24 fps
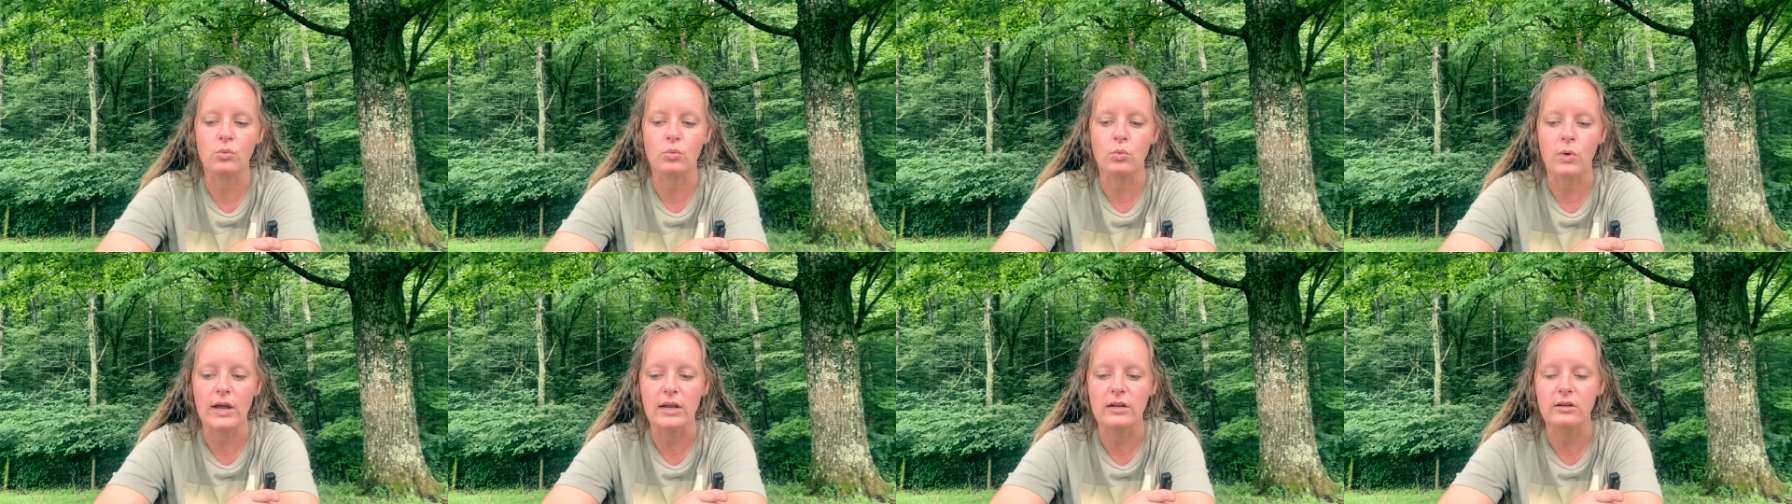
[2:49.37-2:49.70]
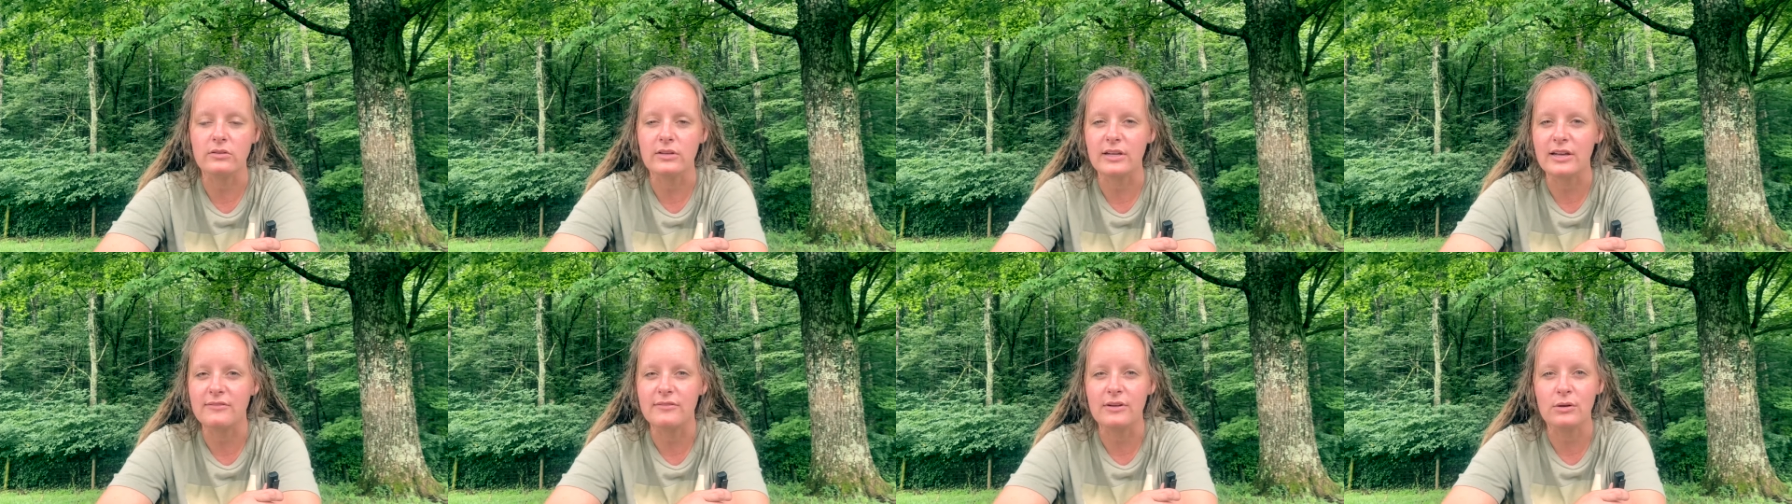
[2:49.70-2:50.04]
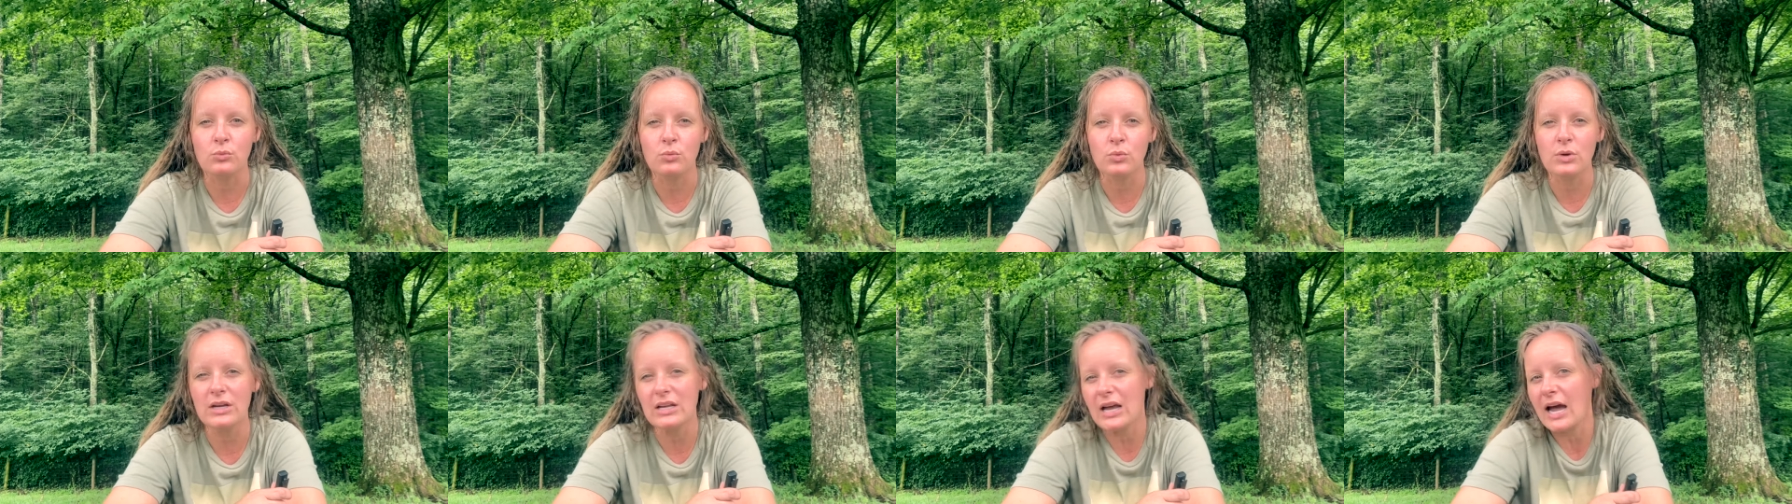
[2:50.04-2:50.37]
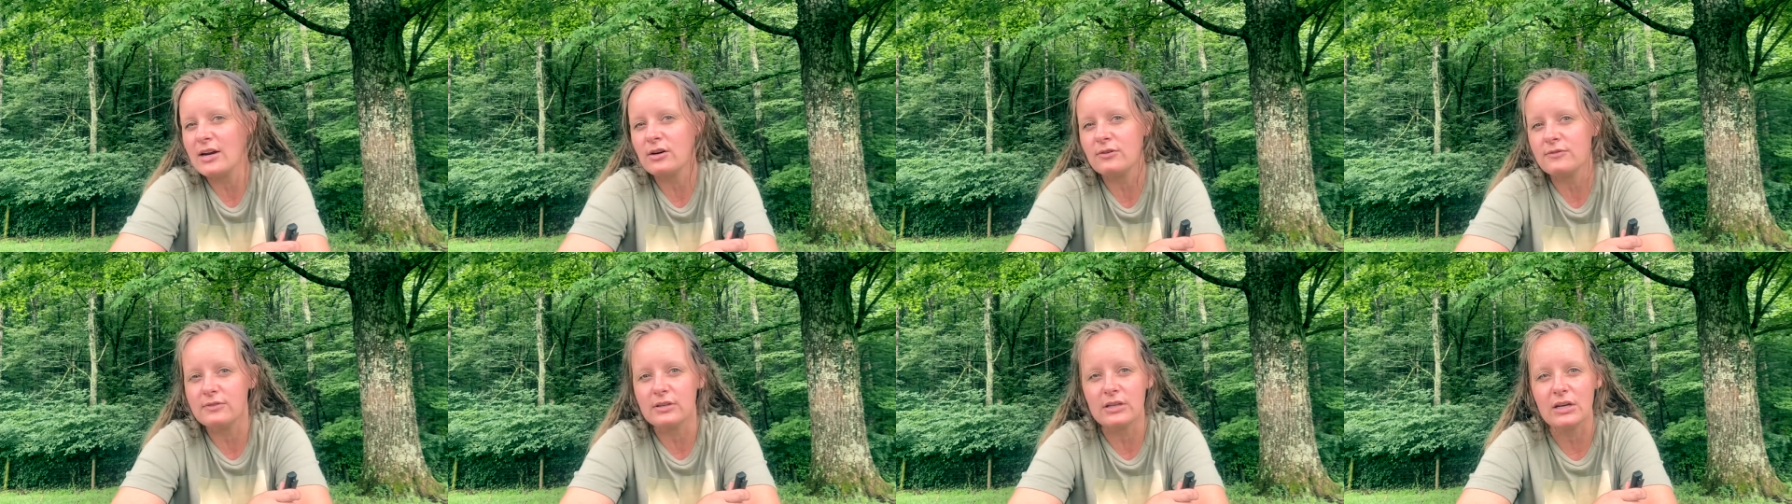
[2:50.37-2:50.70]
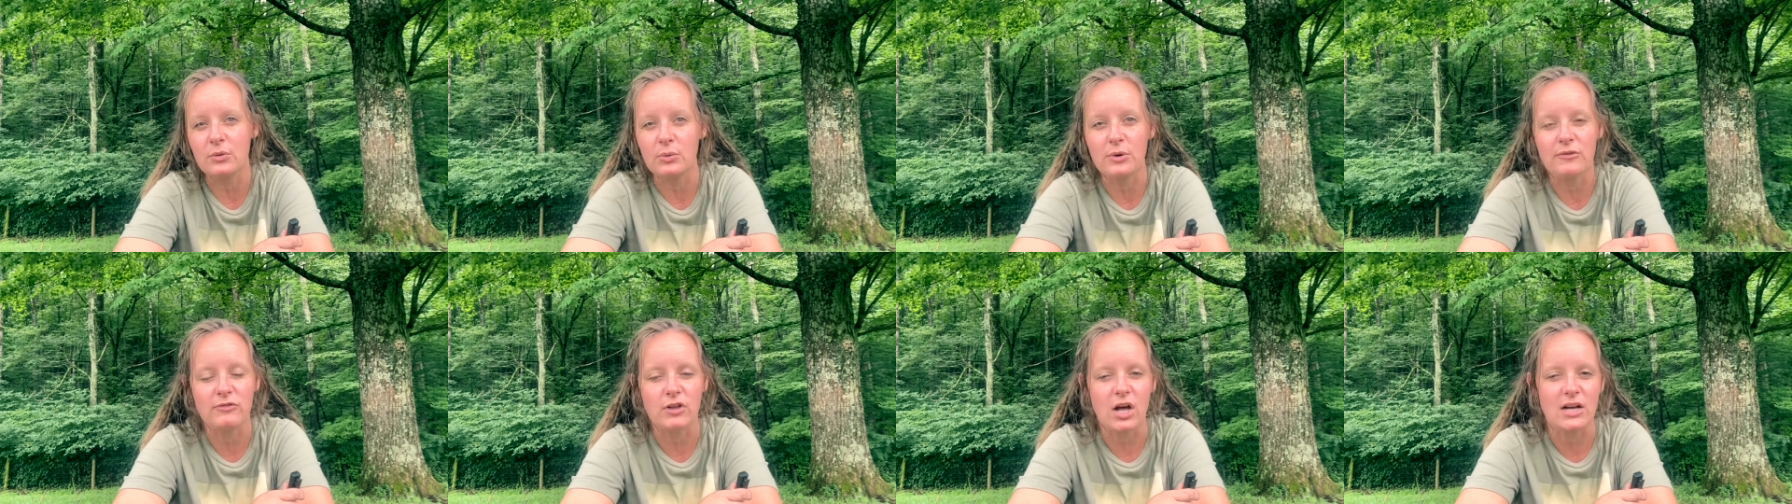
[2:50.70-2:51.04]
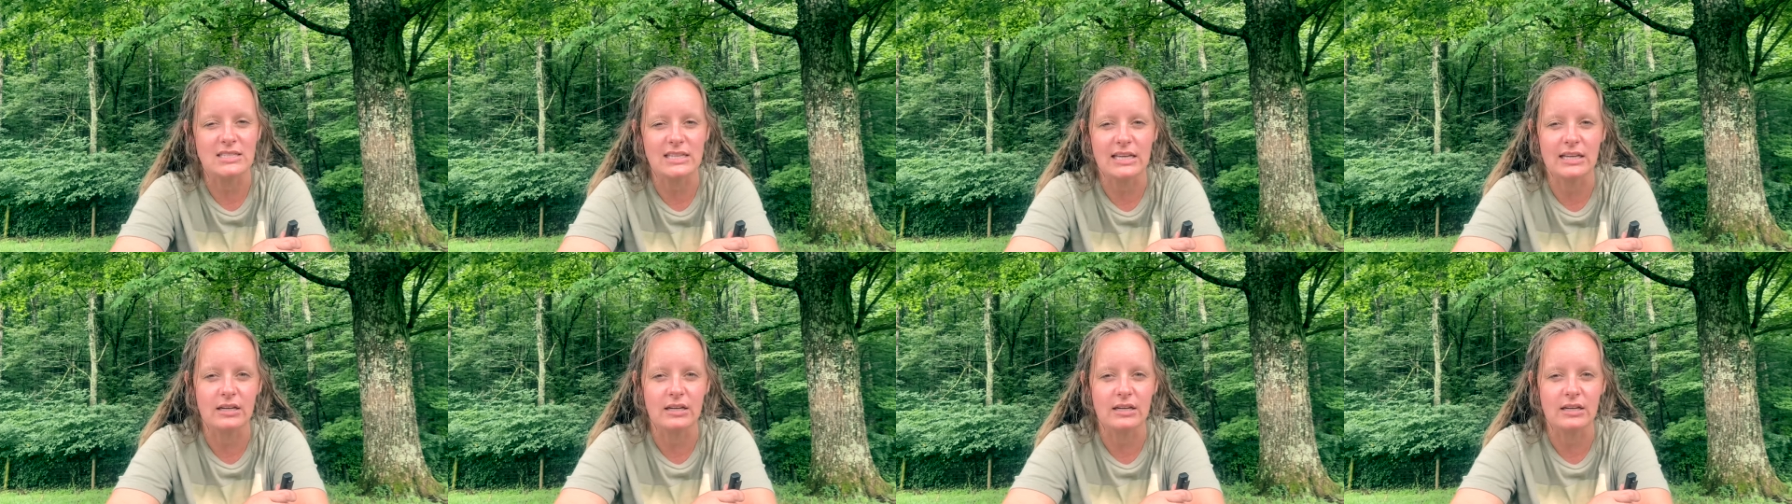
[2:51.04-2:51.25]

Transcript: way to live and we i don't feel like we've lost